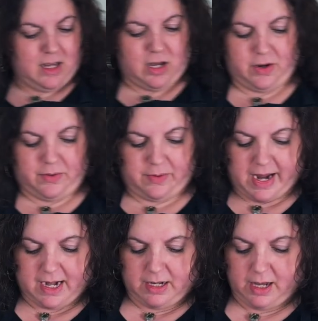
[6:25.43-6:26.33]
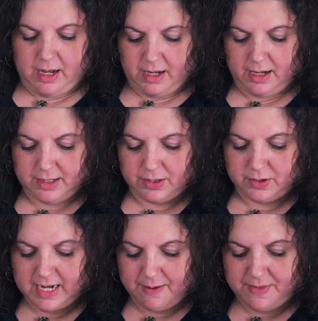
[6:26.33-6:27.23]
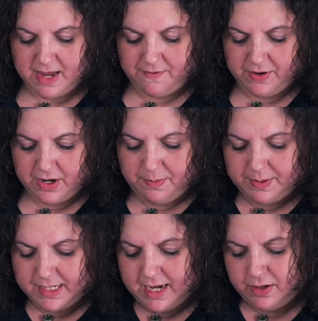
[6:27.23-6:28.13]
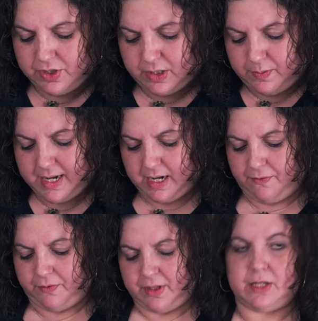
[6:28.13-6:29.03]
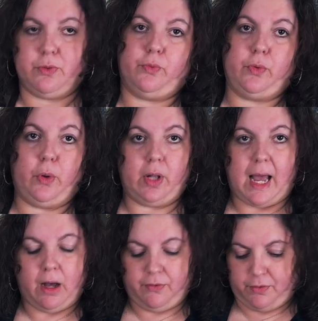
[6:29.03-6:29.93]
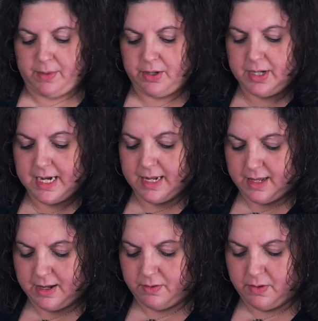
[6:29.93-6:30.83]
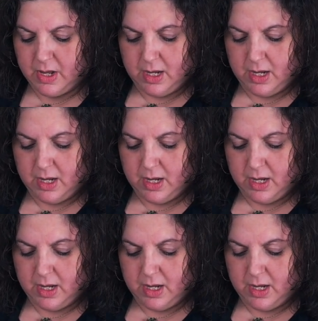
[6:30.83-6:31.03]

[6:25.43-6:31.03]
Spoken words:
All right. So same thing for your potato. Just be careful it doesn't roll out from underneath you.